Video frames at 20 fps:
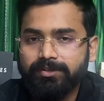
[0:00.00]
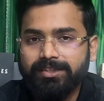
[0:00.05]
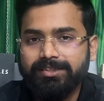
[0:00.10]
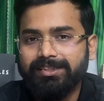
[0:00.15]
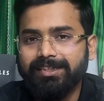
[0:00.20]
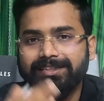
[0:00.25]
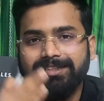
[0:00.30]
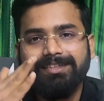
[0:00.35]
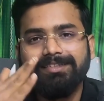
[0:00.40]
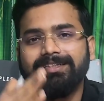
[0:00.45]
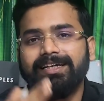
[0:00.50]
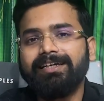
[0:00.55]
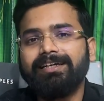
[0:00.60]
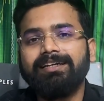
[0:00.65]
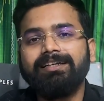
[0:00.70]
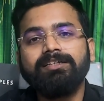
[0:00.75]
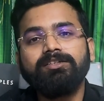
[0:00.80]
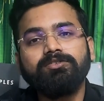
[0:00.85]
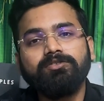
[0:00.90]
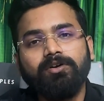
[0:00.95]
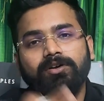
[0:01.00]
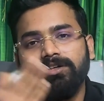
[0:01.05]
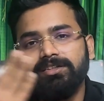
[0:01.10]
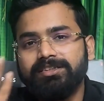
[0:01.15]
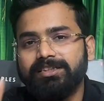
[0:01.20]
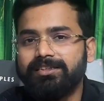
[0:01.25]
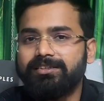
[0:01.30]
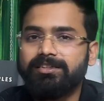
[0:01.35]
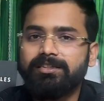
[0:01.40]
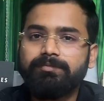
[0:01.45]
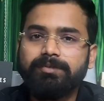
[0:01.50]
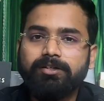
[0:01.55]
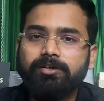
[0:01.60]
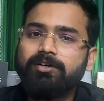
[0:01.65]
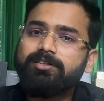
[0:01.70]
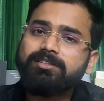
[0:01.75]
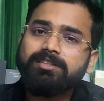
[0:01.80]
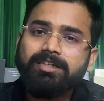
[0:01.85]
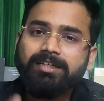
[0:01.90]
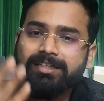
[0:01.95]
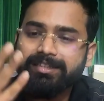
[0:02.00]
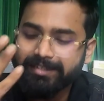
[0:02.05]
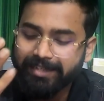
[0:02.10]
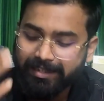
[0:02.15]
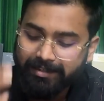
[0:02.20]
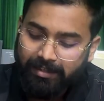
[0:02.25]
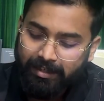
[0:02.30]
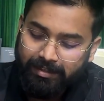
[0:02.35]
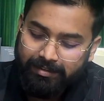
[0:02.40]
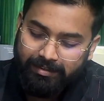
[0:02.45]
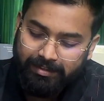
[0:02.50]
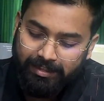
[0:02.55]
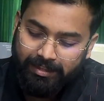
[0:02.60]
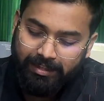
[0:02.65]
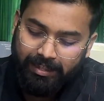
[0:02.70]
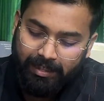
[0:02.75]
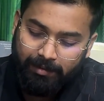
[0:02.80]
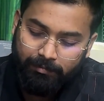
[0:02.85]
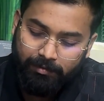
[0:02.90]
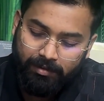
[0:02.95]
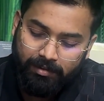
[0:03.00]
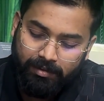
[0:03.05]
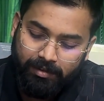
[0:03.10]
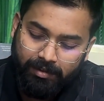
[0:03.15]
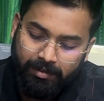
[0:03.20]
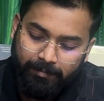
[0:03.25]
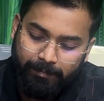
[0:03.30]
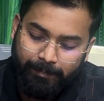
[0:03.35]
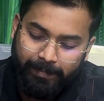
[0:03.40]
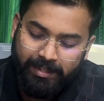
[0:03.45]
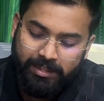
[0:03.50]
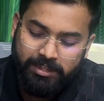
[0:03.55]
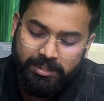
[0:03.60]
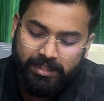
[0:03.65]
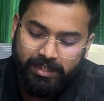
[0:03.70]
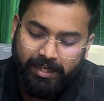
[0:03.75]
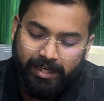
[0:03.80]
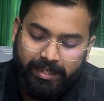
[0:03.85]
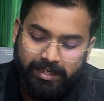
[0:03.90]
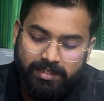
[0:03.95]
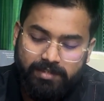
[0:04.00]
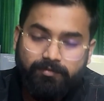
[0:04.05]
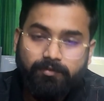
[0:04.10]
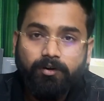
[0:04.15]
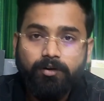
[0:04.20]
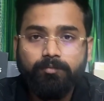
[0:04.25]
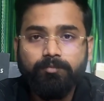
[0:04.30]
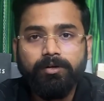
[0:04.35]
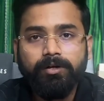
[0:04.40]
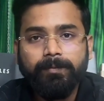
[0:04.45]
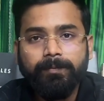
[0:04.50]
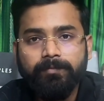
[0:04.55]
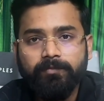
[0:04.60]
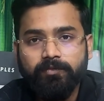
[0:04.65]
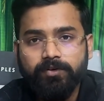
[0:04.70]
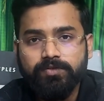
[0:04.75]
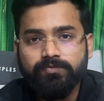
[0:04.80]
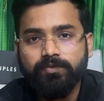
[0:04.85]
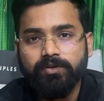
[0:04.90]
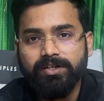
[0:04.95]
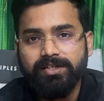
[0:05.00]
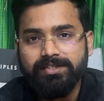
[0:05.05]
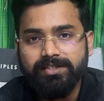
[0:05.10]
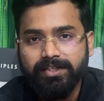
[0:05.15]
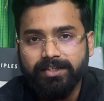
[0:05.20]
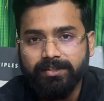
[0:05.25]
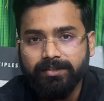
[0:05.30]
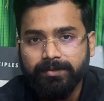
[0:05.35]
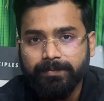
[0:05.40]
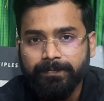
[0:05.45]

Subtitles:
The C3 cycle is called C3 because that 3 carbon PGA is formed, phosphoglycerate.